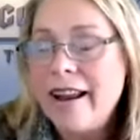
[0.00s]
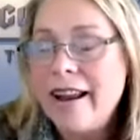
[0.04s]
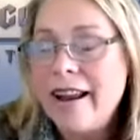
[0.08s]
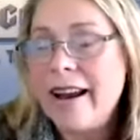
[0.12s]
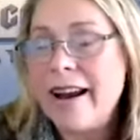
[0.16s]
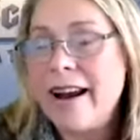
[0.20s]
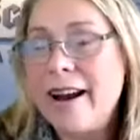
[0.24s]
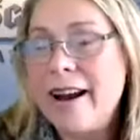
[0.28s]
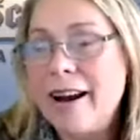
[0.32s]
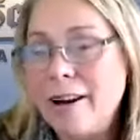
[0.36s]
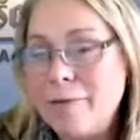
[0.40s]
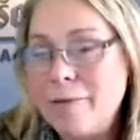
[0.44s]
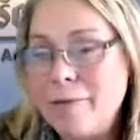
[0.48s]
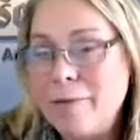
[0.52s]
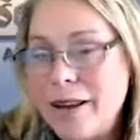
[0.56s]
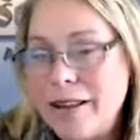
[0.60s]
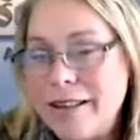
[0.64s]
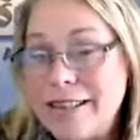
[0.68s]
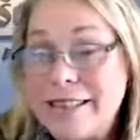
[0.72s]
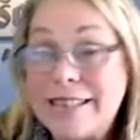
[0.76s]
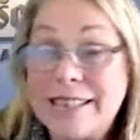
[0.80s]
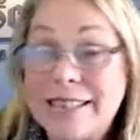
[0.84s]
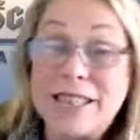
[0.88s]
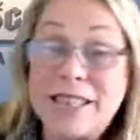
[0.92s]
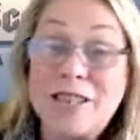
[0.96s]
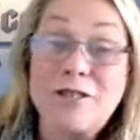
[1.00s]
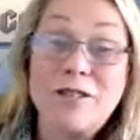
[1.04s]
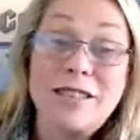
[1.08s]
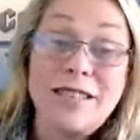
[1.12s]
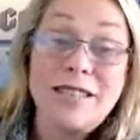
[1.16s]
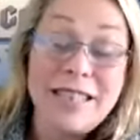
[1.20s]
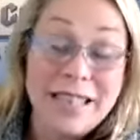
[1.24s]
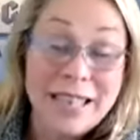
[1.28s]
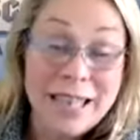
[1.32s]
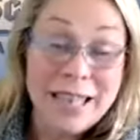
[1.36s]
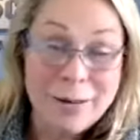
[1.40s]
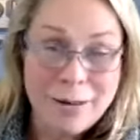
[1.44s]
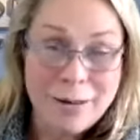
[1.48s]
Um, and this is
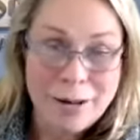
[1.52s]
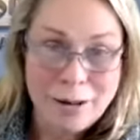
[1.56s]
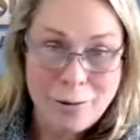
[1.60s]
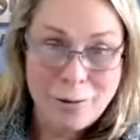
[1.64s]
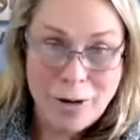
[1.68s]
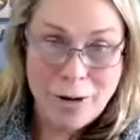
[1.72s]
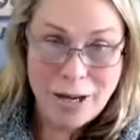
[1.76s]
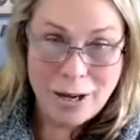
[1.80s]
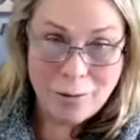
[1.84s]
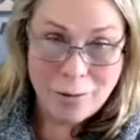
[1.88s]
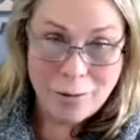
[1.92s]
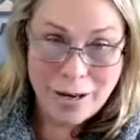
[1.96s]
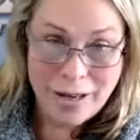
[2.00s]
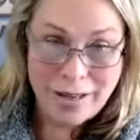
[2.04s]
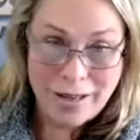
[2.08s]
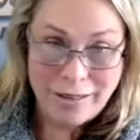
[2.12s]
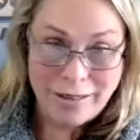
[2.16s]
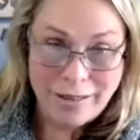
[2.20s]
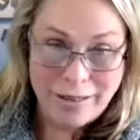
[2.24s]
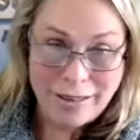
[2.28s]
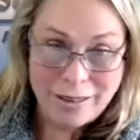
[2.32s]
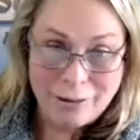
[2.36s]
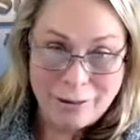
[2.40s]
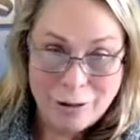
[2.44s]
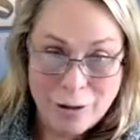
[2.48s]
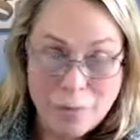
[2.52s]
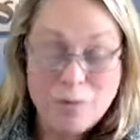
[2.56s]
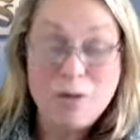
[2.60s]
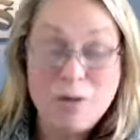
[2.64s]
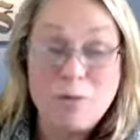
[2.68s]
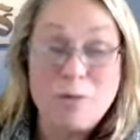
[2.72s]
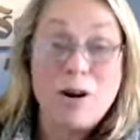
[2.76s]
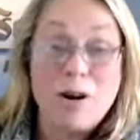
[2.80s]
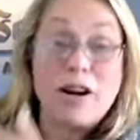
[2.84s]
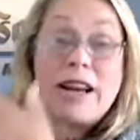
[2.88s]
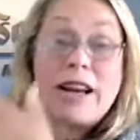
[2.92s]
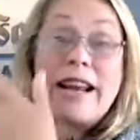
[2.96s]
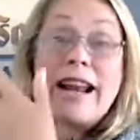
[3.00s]
interesting coming on a week when the crypto
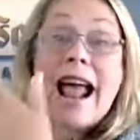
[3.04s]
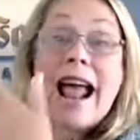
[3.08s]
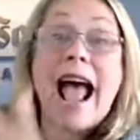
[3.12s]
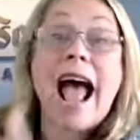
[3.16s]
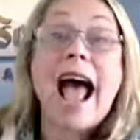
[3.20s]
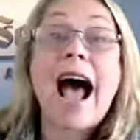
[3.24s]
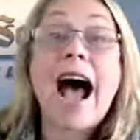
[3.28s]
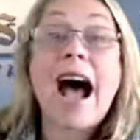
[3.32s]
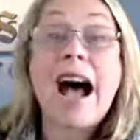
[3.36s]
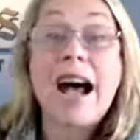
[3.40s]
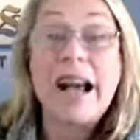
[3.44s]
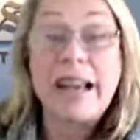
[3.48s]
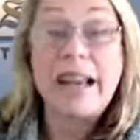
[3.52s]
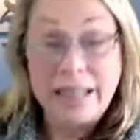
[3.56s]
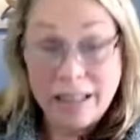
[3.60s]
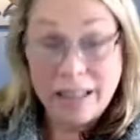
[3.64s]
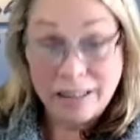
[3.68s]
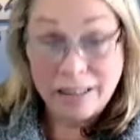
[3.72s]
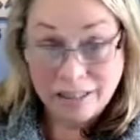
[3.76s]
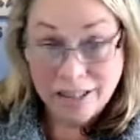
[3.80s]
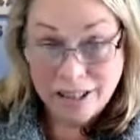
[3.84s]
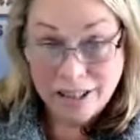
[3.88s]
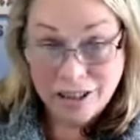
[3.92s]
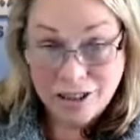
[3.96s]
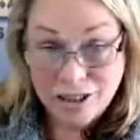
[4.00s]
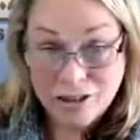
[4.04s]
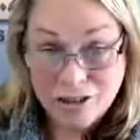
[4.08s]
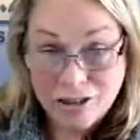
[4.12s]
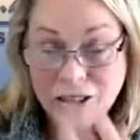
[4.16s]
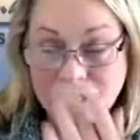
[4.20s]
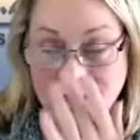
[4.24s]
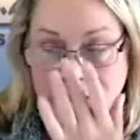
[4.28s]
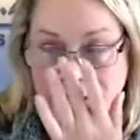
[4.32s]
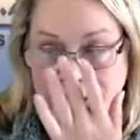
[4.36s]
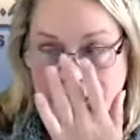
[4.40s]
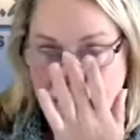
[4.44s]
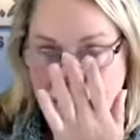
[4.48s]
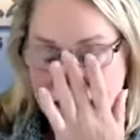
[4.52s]
market had a lot of
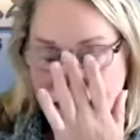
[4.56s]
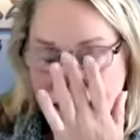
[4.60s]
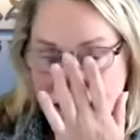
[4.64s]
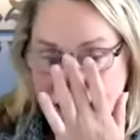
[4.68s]
struggles.